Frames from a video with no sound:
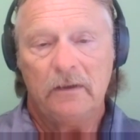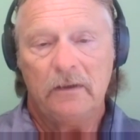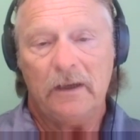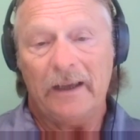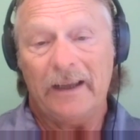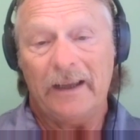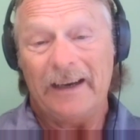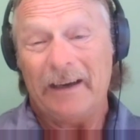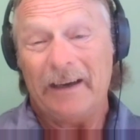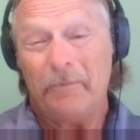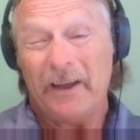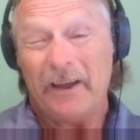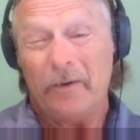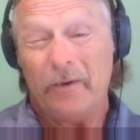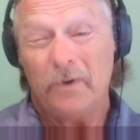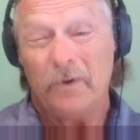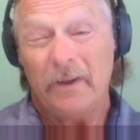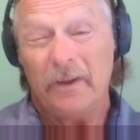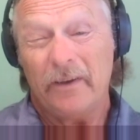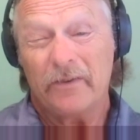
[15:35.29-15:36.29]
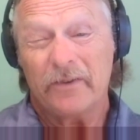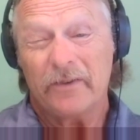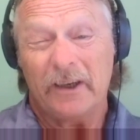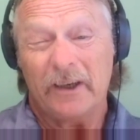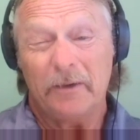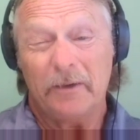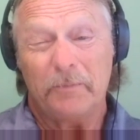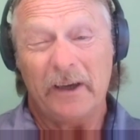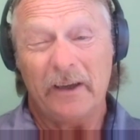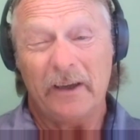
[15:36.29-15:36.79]
and I'm not really
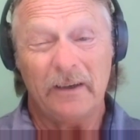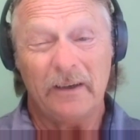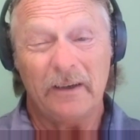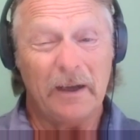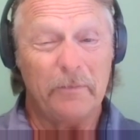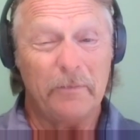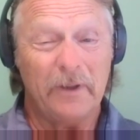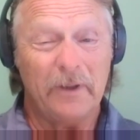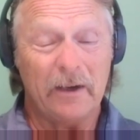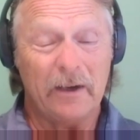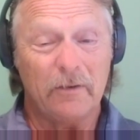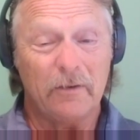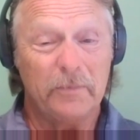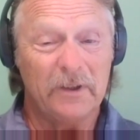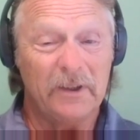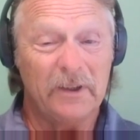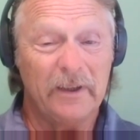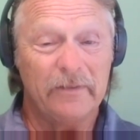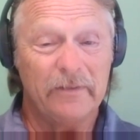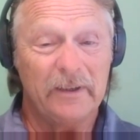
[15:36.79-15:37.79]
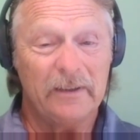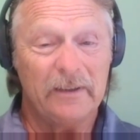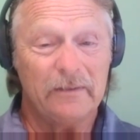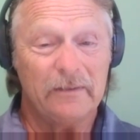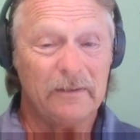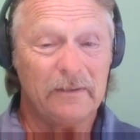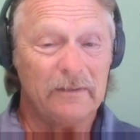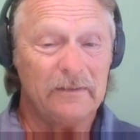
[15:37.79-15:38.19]
excited by it and I don't believe in it,